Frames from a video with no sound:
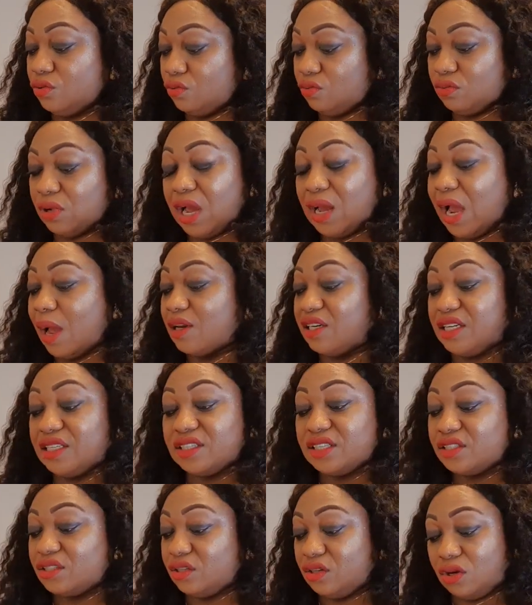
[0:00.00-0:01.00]
and
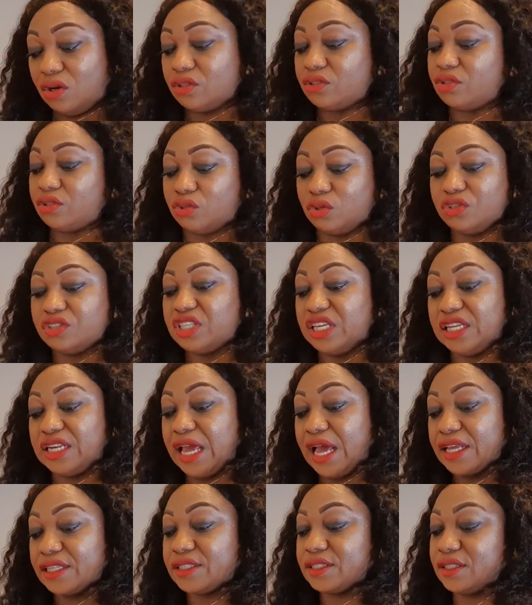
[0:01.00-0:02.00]
this is not to say
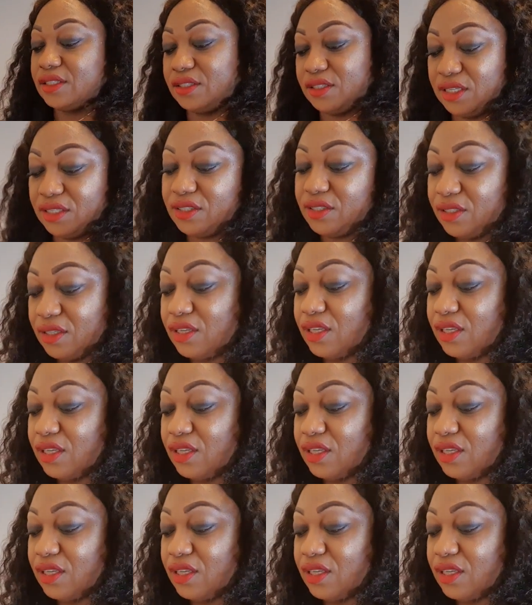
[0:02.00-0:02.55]
that this